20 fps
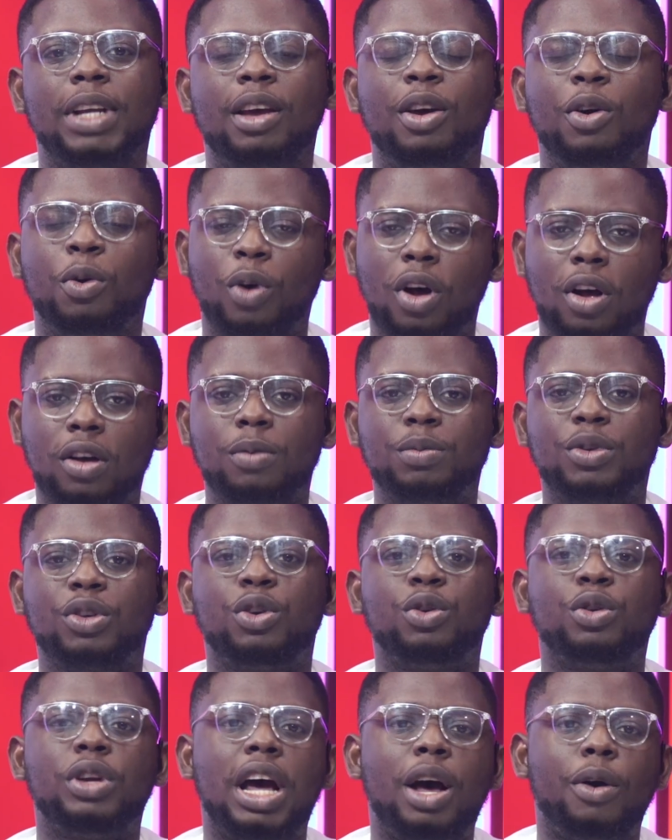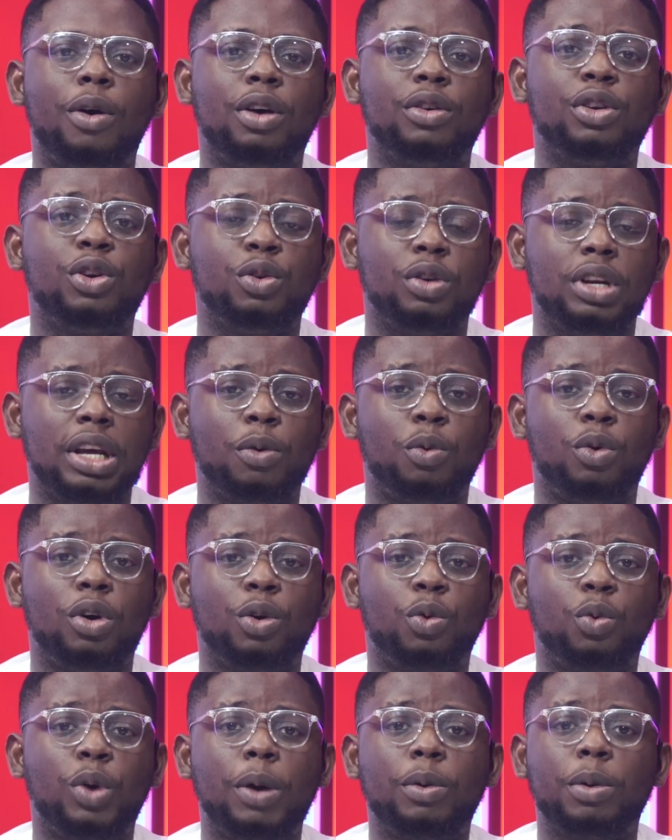Welcome to Hude Hour on Hude Network,
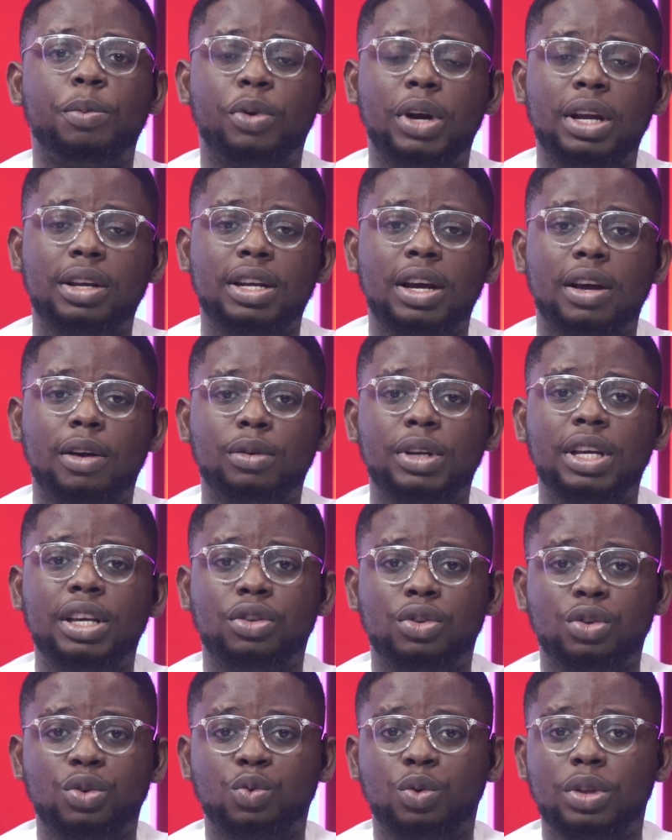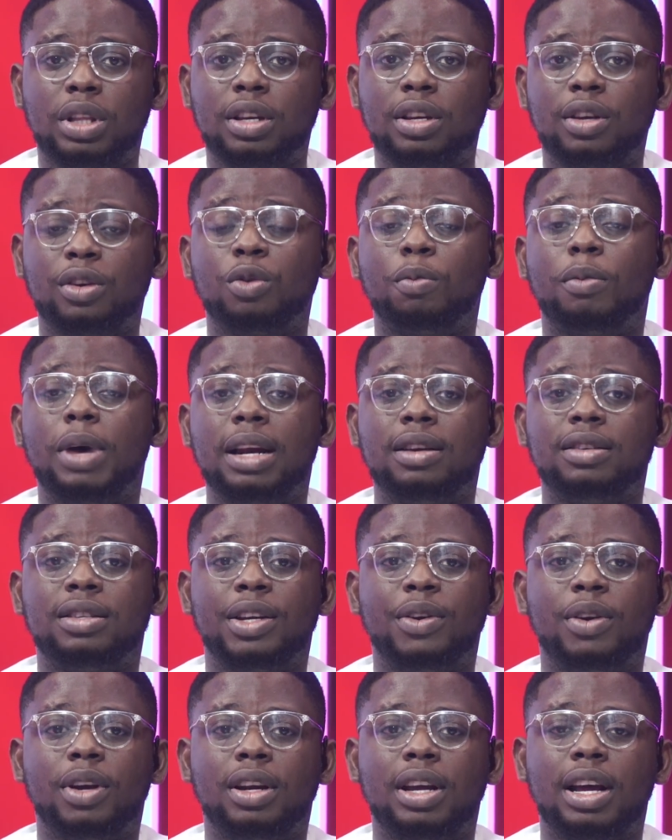where we break down issues within the
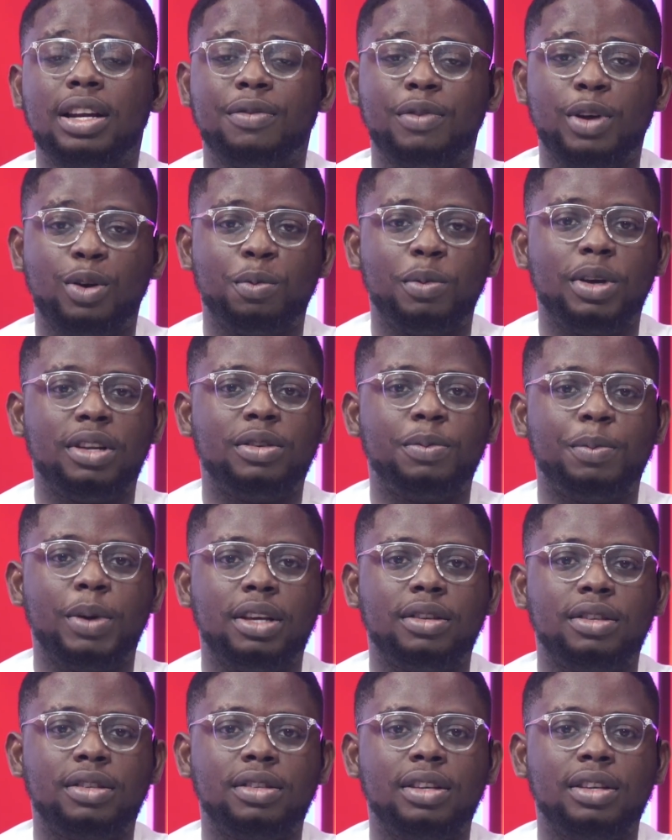humanitarian and development space.